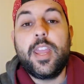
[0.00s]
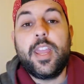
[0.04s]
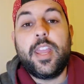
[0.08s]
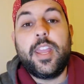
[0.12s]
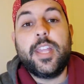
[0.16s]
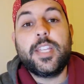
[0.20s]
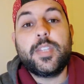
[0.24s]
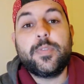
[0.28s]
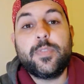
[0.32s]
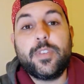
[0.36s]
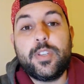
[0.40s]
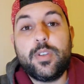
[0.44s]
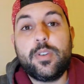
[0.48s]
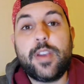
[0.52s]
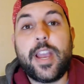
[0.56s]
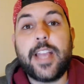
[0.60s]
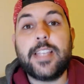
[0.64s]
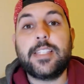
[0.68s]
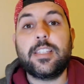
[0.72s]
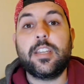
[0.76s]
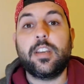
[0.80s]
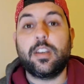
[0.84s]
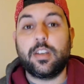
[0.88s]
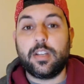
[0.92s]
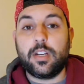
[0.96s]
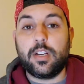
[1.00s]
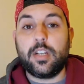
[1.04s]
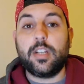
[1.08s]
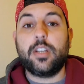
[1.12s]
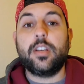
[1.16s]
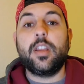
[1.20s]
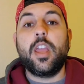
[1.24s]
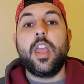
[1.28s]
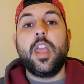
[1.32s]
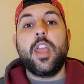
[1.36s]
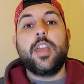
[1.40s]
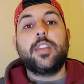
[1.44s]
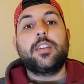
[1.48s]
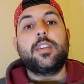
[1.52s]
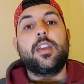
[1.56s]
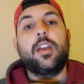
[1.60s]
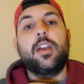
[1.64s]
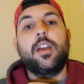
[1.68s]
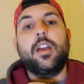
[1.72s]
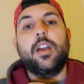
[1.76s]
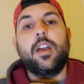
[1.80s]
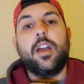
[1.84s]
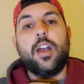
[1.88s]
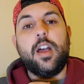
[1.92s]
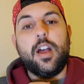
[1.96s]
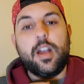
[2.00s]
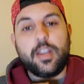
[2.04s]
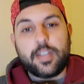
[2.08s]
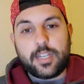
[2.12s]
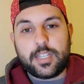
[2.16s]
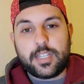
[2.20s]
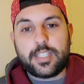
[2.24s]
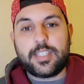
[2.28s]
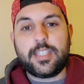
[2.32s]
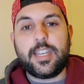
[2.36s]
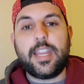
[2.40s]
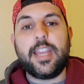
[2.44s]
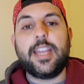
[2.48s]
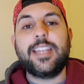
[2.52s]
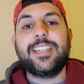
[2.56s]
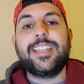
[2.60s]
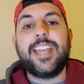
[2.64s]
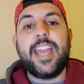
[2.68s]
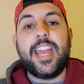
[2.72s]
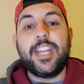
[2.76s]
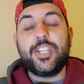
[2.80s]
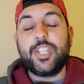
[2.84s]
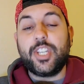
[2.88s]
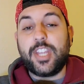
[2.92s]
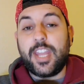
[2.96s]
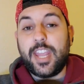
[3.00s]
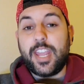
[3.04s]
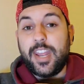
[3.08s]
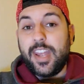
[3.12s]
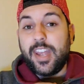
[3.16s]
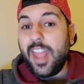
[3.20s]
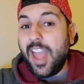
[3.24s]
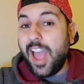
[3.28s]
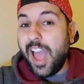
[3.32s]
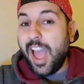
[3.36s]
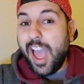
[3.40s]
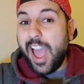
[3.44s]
It's for you guys to learn, to understand, to educate.